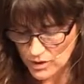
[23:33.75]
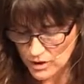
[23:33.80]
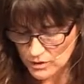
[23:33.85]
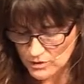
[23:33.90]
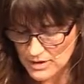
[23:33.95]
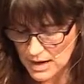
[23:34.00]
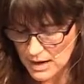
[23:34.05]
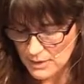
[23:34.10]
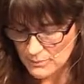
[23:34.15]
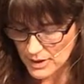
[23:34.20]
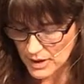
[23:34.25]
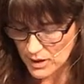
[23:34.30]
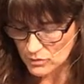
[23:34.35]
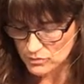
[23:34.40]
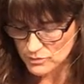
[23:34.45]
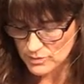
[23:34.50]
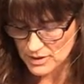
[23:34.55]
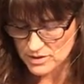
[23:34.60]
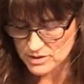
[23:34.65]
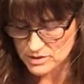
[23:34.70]
we are not
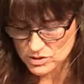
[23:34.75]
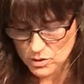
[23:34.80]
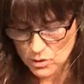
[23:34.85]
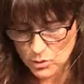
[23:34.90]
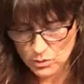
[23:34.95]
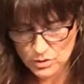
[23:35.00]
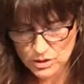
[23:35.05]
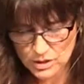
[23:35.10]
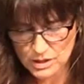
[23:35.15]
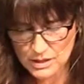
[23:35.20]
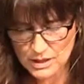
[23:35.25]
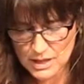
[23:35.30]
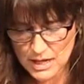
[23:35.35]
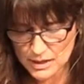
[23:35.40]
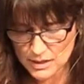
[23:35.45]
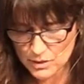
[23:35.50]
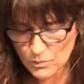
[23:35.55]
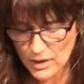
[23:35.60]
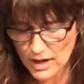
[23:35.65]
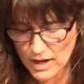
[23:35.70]
bound by this oath in
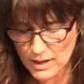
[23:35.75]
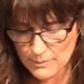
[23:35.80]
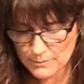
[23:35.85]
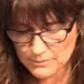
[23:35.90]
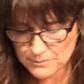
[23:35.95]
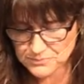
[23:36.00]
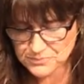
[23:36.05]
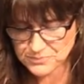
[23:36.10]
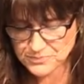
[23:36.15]
any way.